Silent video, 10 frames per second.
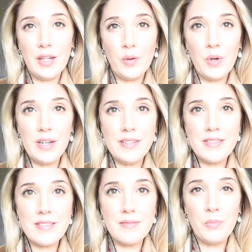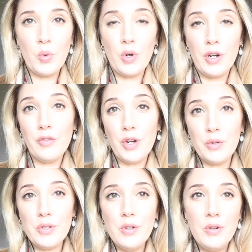there was more
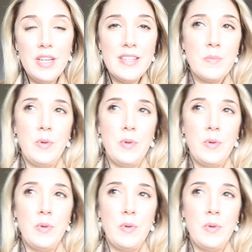road noise,